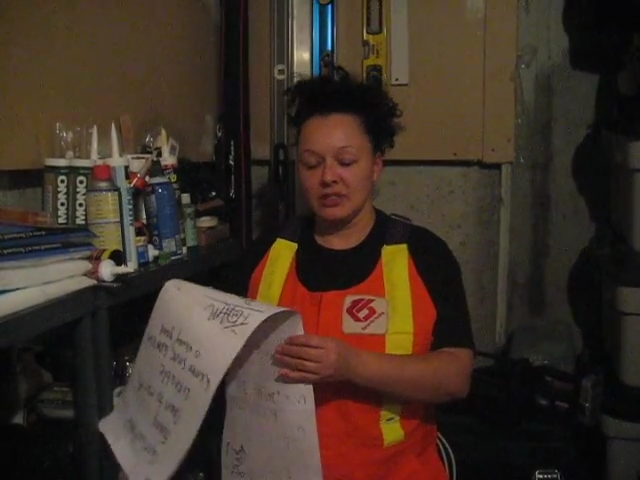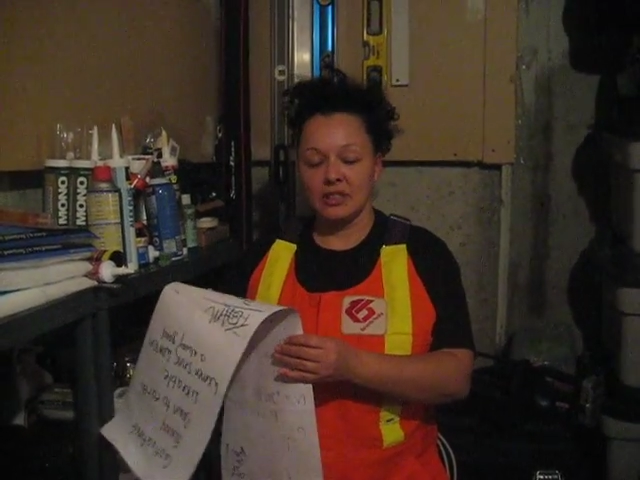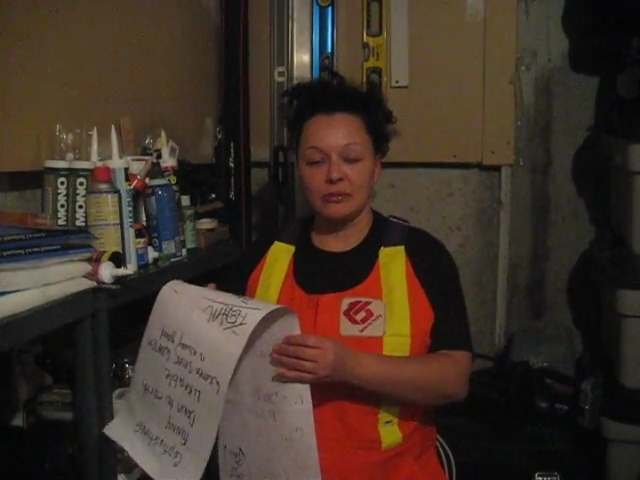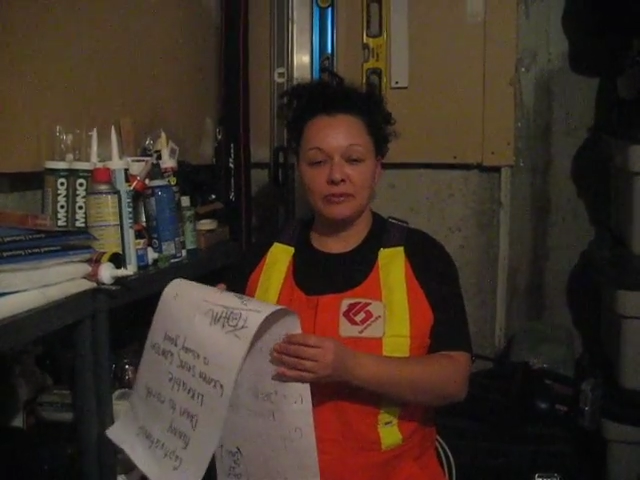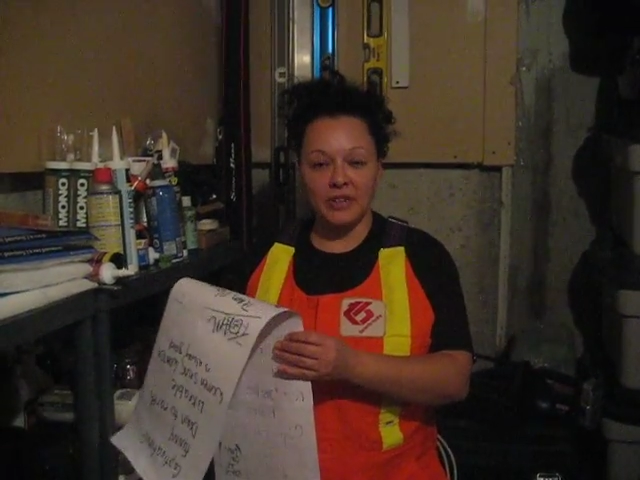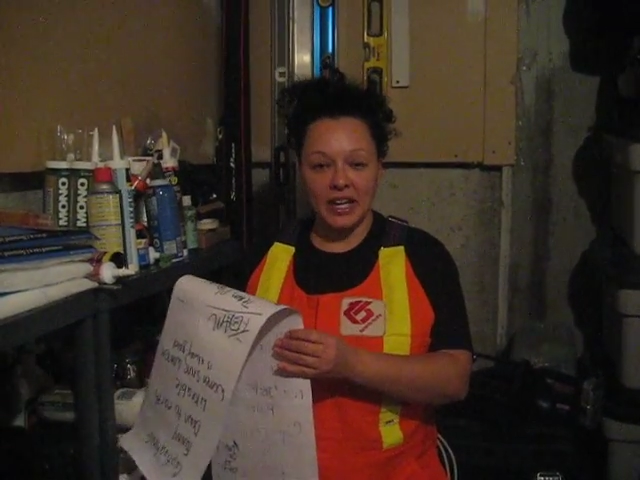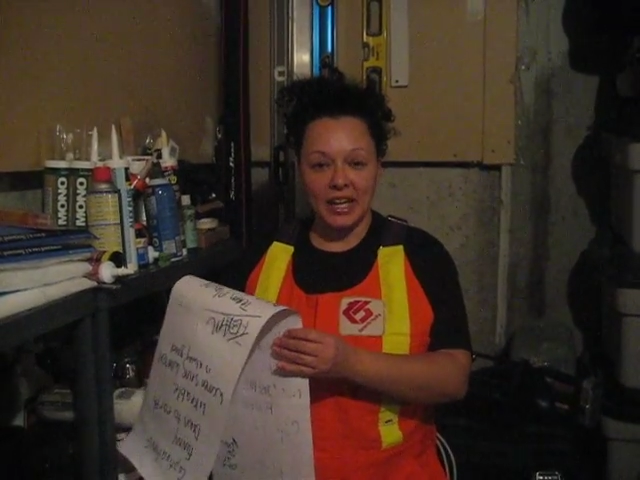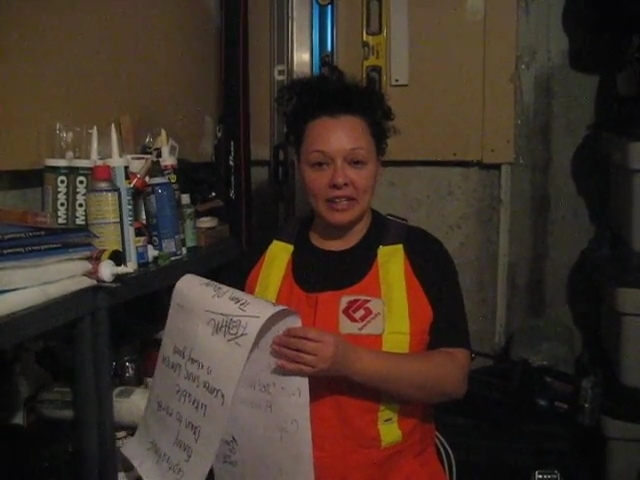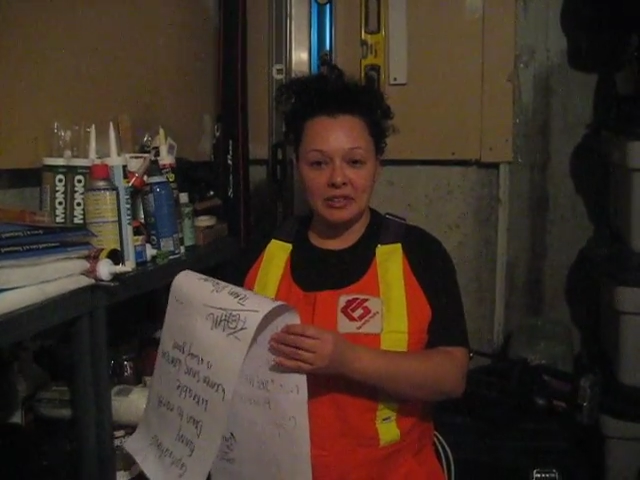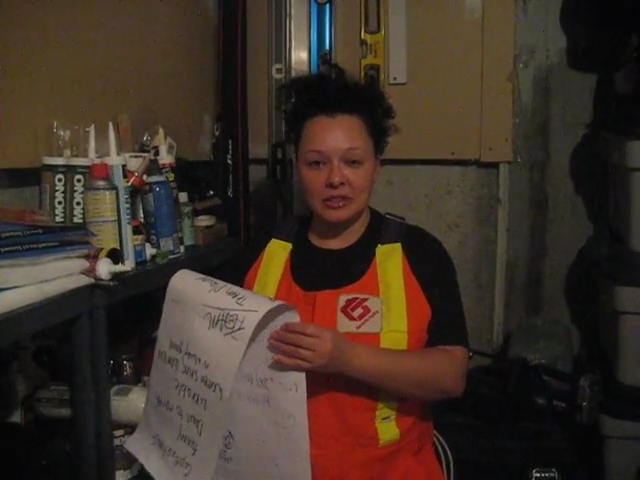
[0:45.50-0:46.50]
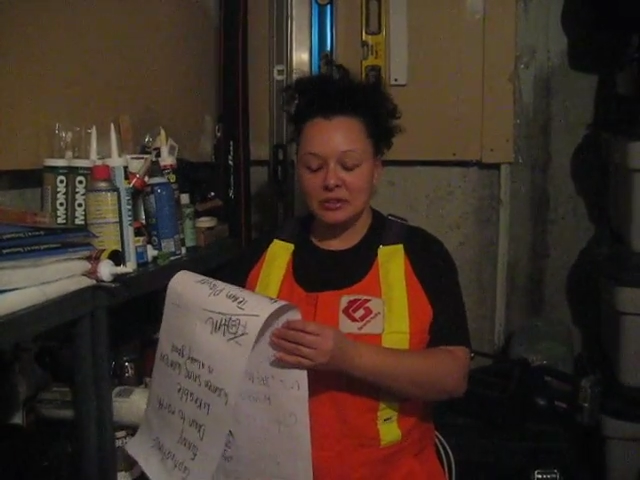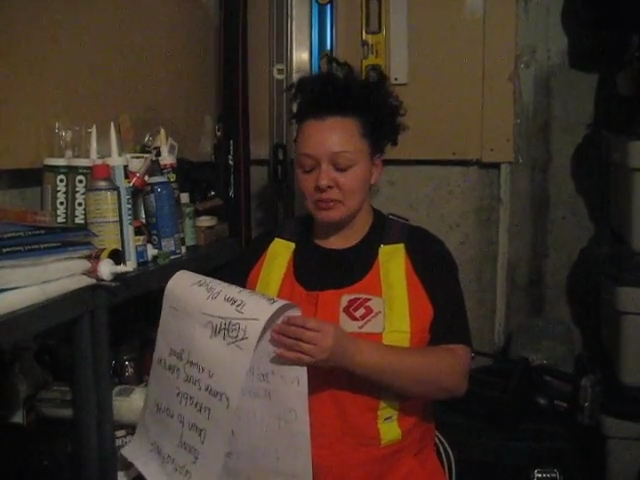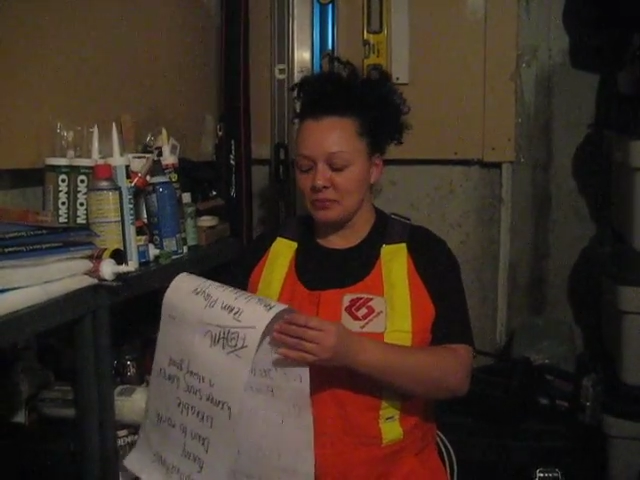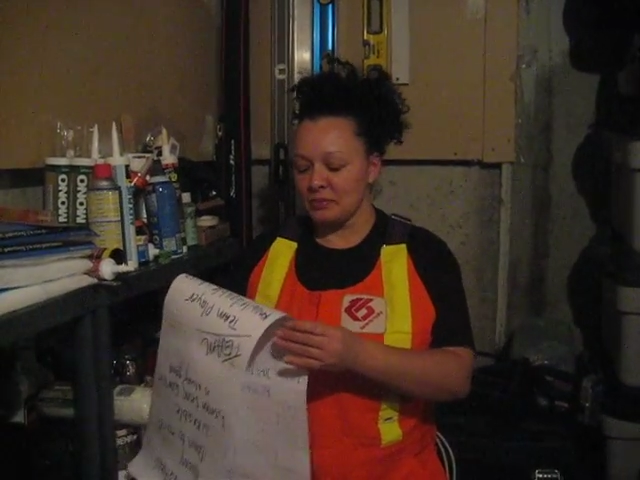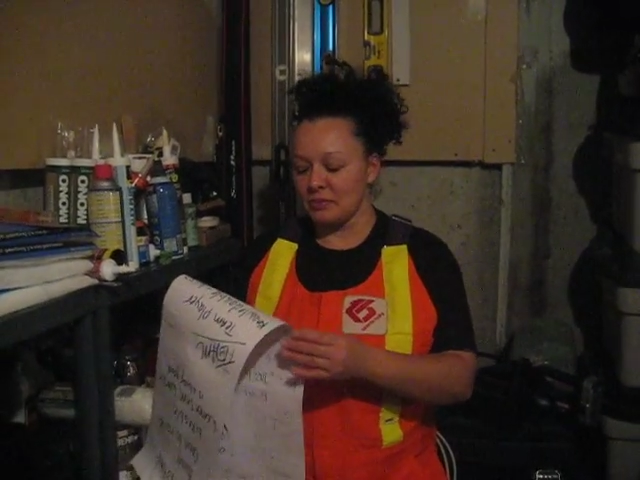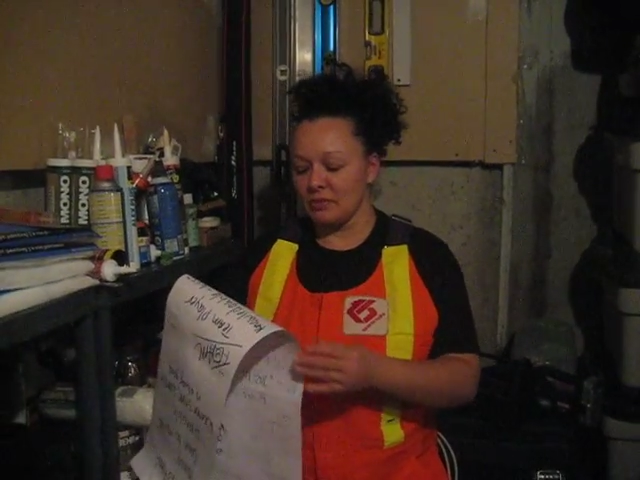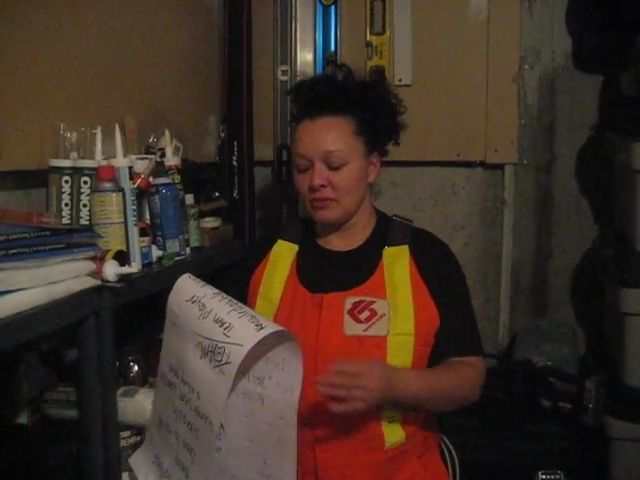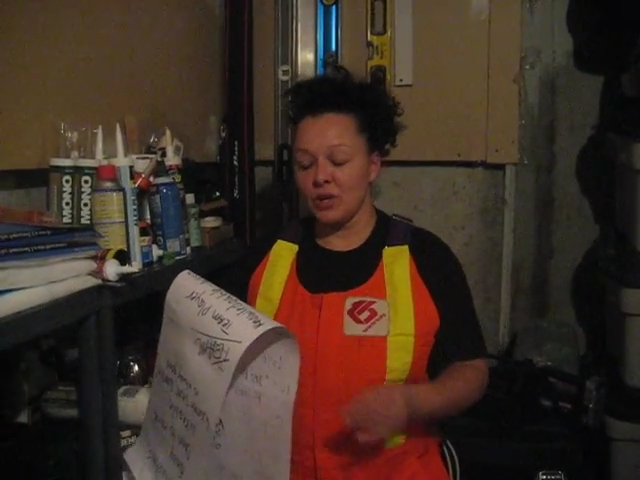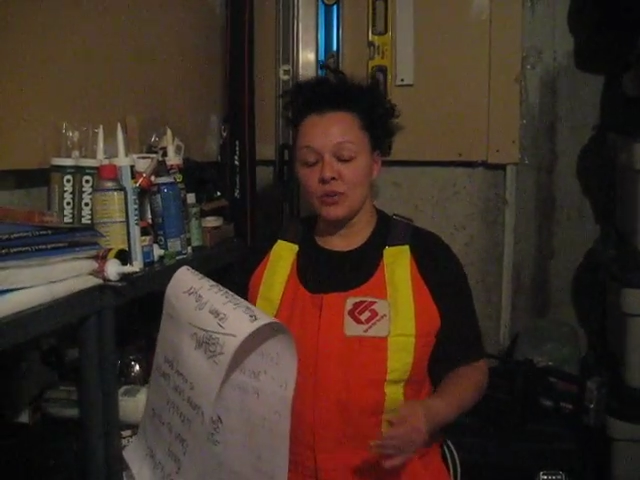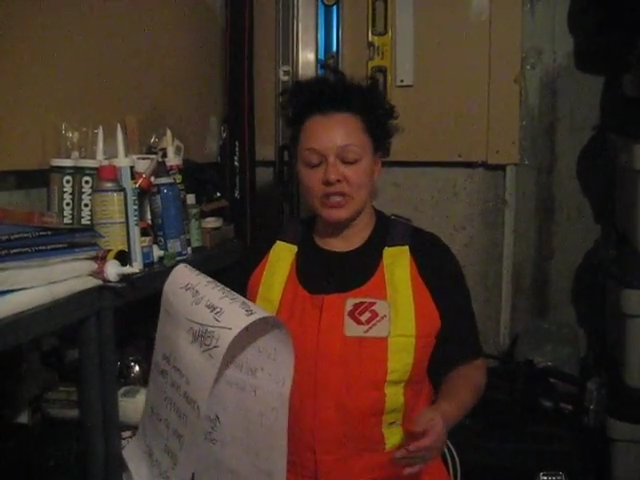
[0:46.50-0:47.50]
I'm funny.
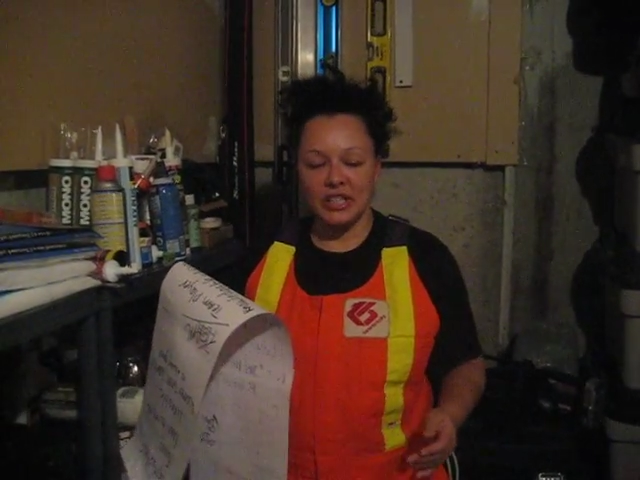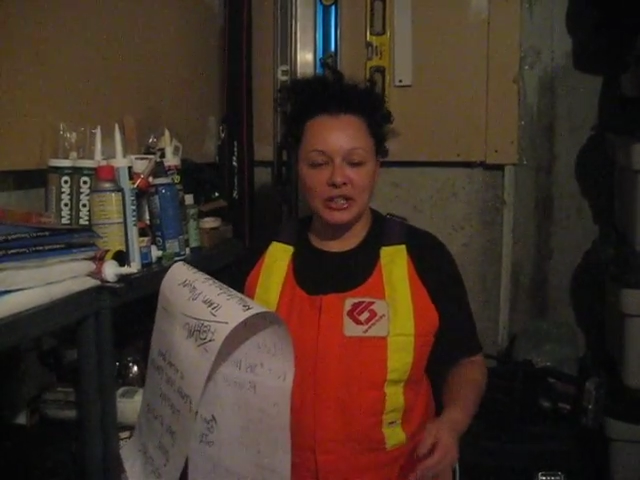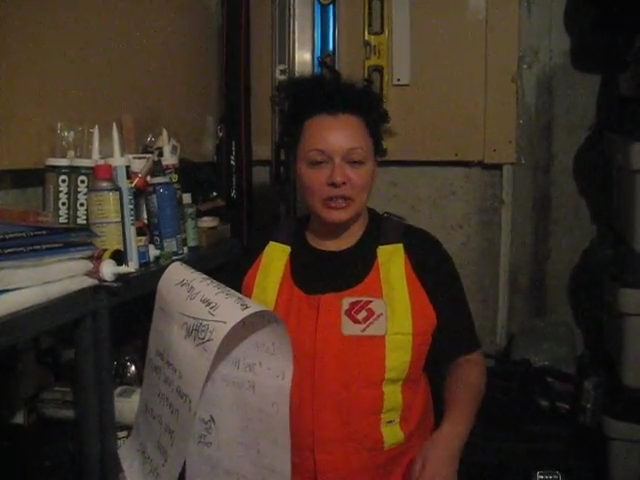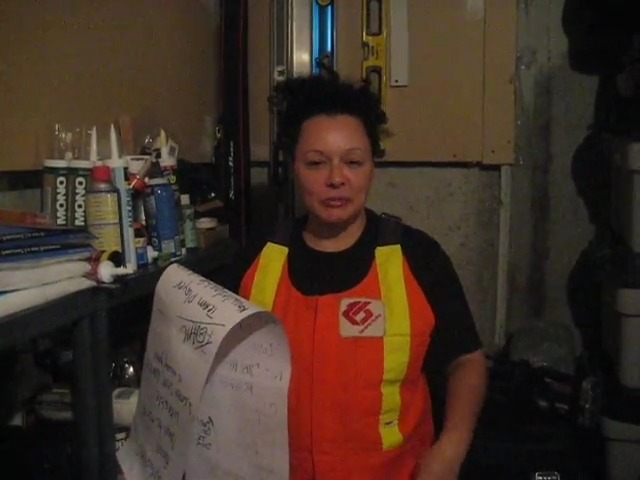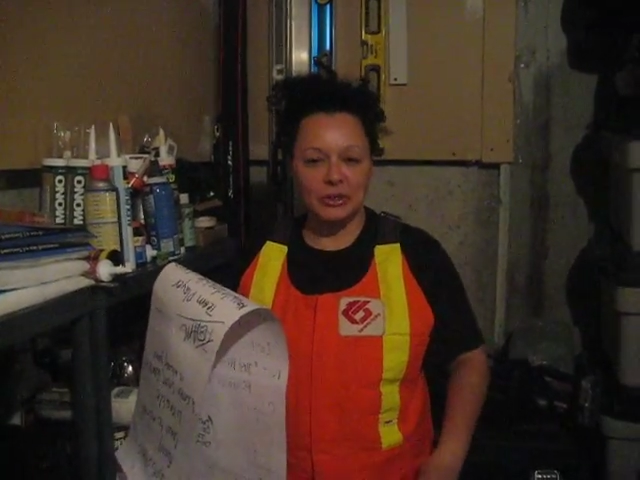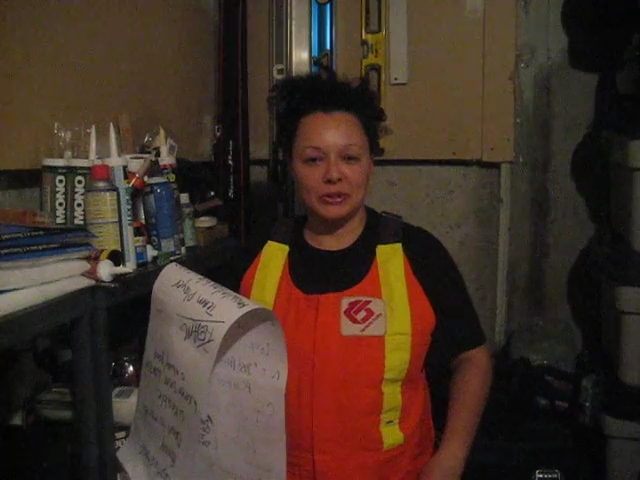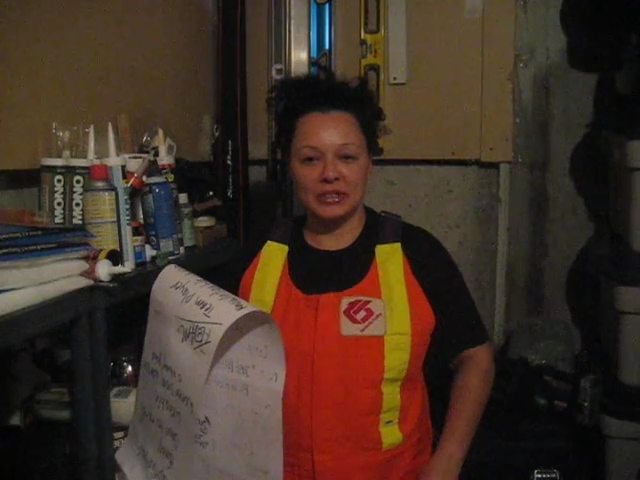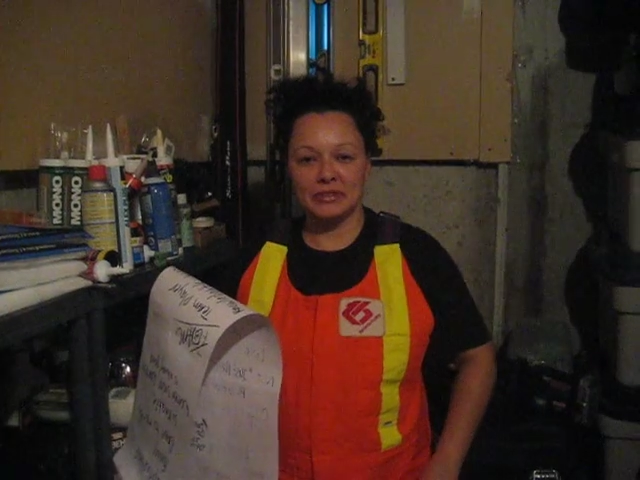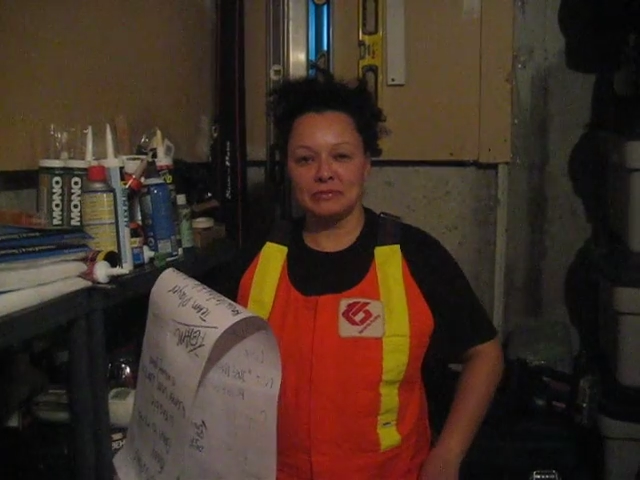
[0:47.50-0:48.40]
I'm always in a good mood.